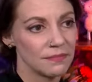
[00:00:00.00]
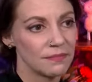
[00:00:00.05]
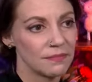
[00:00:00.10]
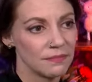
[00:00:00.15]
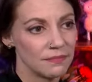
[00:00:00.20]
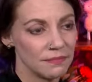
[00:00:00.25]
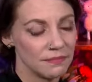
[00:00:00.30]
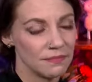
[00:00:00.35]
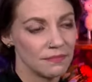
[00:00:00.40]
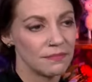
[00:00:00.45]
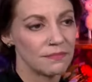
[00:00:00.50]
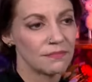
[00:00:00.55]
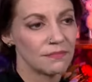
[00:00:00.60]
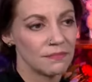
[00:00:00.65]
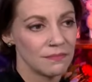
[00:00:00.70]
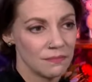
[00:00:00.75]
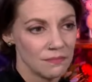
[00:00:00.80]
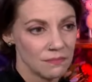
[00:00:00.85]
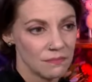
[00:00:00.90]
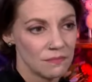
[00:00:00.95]

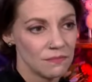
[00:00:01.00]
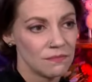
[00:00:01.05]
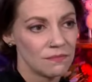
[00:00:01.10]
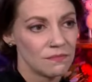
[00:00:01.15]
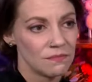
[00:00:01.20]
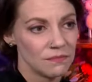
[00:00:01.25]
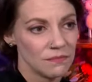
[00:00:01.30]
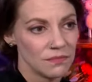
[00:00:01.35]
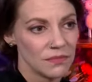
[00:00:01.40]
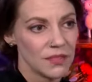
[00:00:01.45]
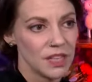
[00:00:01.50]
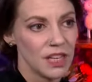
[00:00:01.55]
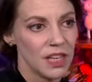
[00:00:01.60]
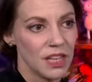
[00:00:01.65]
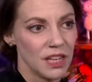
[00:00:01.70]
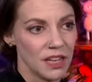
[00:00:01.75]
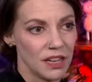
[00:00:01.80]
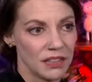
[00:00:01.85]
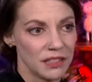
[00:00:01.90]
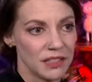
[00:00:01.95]

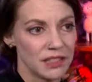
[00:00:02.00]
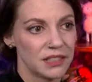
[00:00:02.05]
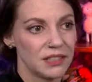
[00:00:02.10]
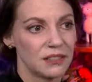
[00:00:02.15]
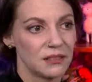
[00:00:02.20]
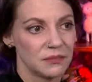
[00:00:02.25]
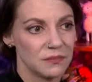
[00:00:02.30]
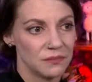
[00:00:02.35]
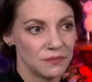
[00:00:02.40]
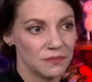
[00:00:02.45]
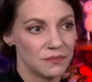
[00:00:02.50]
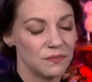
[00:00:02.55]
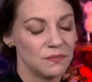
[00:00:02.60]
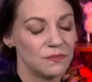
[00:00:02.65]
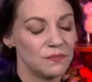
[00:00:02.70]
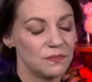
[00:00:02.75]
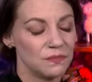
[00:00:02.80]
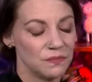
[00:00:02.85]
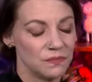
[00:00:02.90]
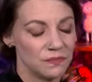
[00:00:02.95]

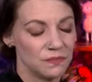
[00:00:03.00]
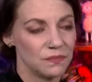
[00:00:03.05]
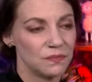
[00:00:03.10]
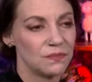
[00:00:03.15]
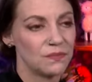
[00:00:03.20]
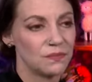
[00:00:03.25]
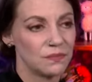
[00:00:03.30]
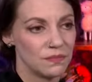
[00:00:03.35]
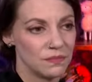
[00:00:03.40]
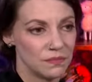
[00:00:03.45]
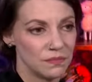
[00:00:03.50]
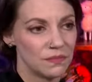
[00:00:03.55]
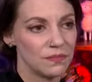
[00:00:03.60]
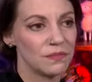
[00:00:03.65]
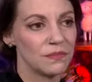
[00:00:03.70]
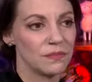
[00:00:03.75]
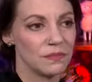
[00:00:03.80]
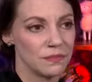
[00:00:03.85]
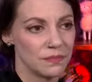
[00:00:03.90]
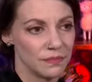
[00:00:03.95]

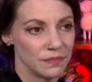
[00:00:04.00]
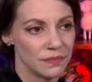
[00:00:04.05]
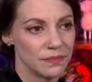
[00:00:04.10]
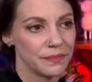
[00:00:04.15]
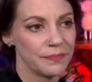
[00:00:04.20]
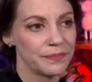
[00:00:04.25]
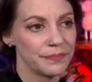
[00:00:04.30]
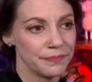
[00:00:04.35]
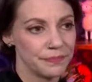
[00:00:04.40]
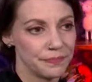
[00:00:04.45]
(not speaking)